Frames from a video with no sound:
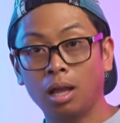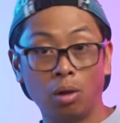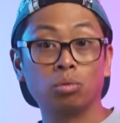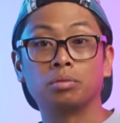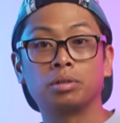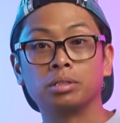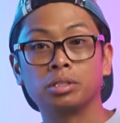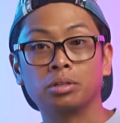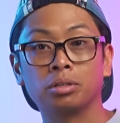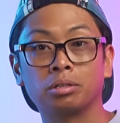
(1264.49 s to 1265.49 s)
I would have
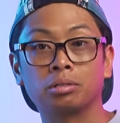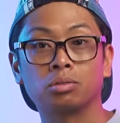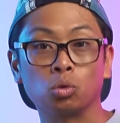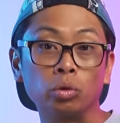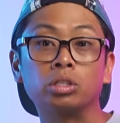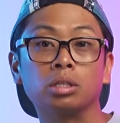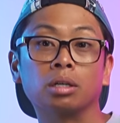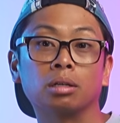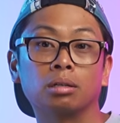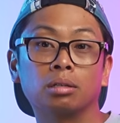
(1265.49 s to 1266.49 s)
considered
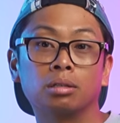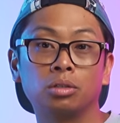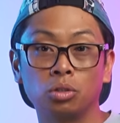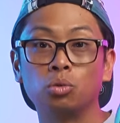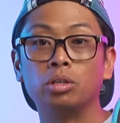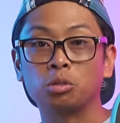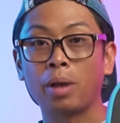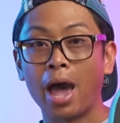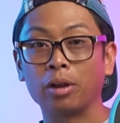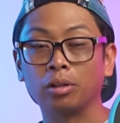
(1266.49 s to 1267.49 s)
switching to this
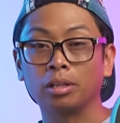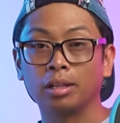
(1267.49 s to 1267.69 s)
paddle.